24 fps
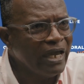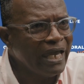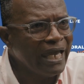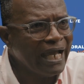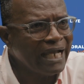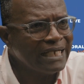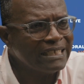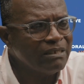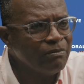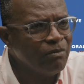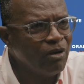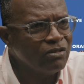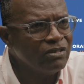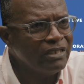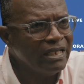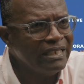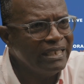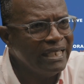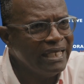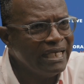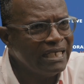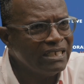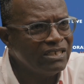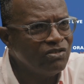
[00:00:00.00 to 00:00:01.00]
X amount of
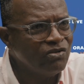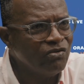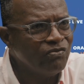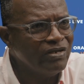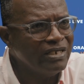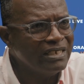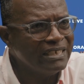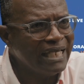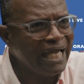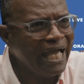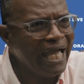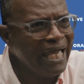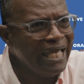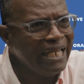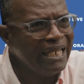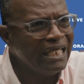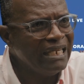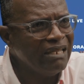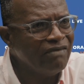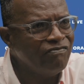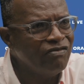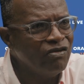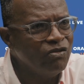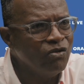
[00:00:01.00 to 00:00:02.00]
days to resign, and
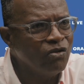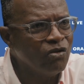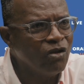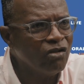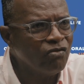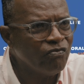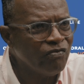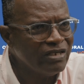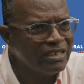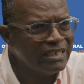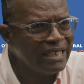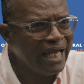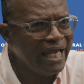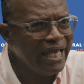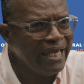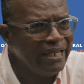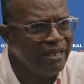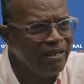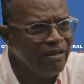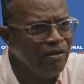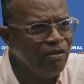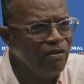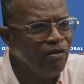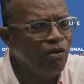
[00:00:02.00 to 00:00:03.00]
if you do not resign,